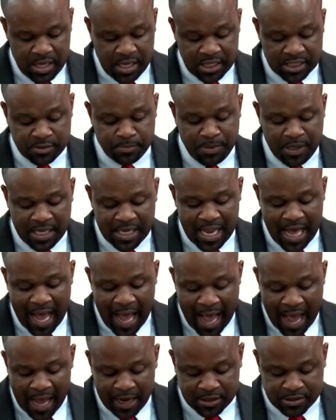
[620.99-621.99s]
is being
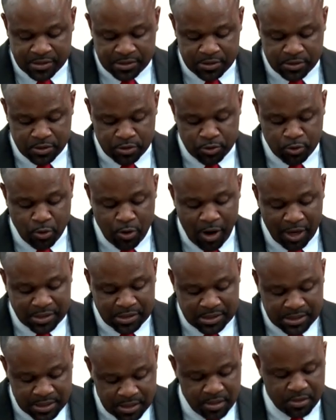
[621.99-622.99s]
asked to
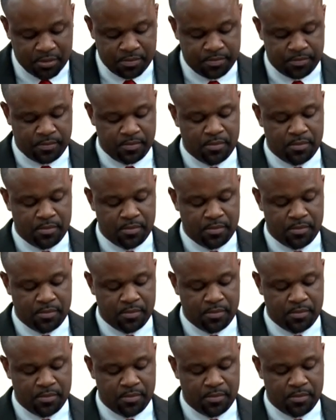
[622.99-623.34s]
consider.